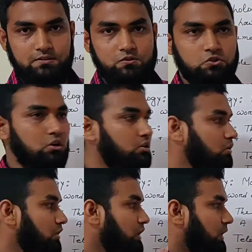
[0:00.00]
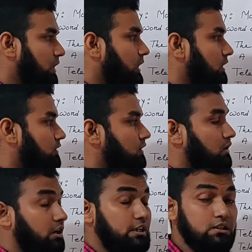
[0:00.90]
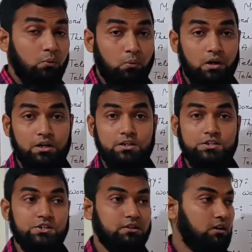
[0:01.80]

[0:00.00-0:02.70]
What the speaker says: So here in the word